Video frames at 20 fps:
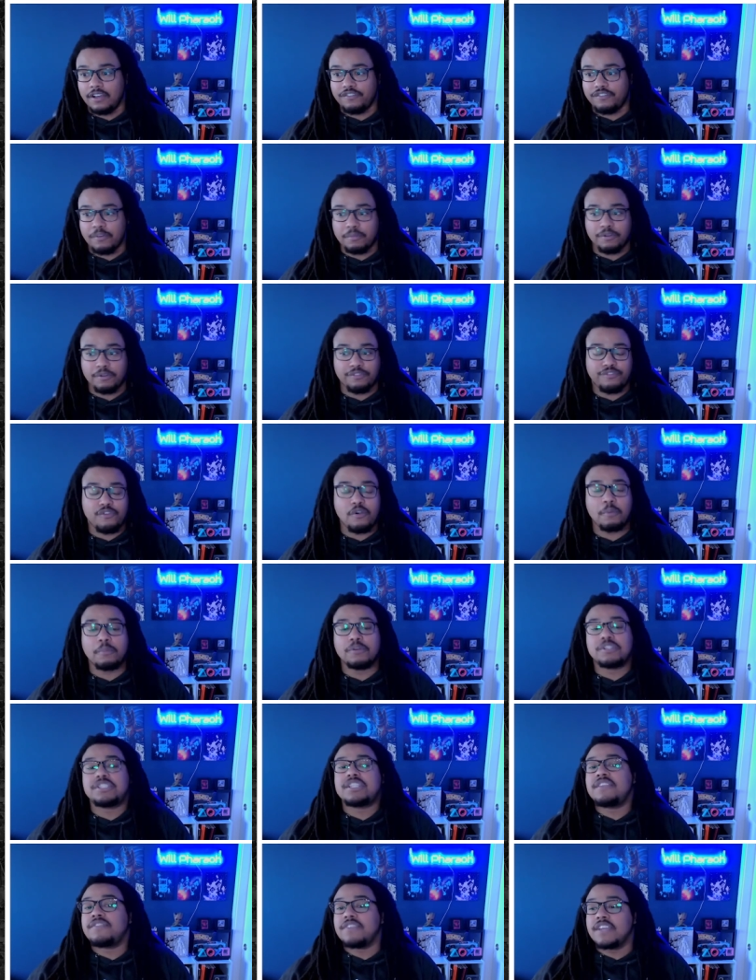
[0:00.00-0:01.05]
from the former
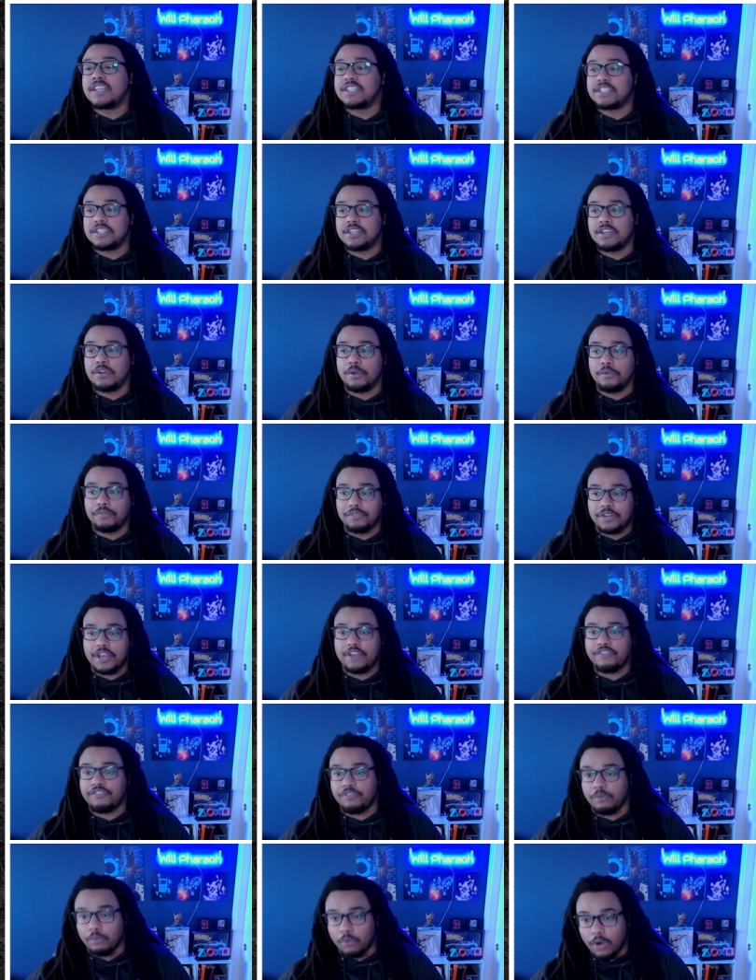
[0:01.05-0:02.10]
chief engineer of
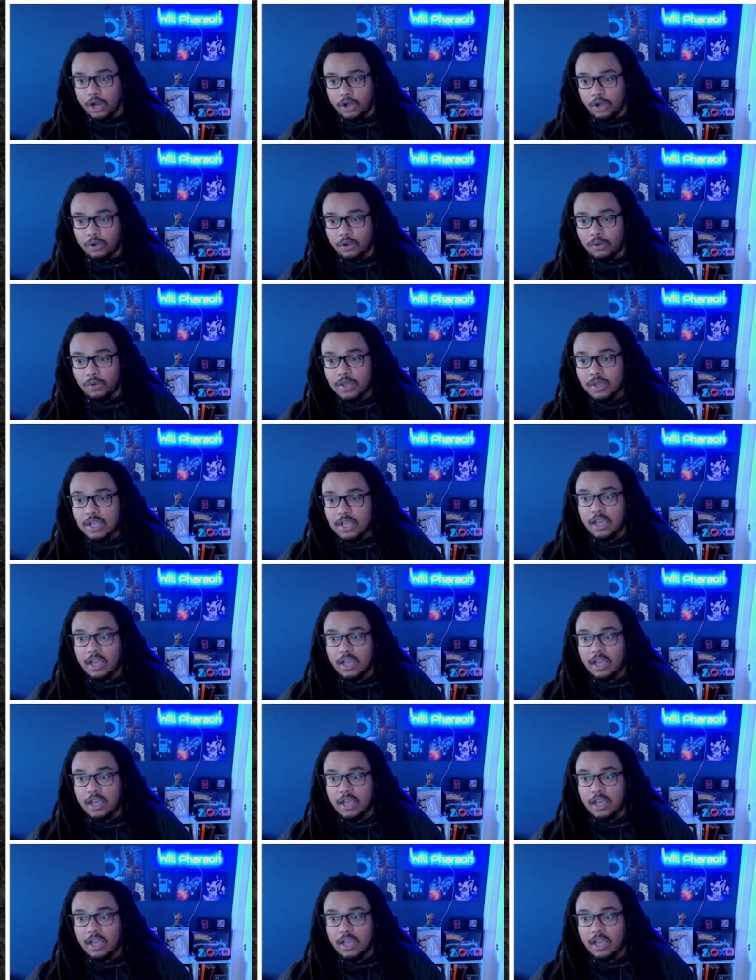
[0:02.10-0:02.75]
Death Row,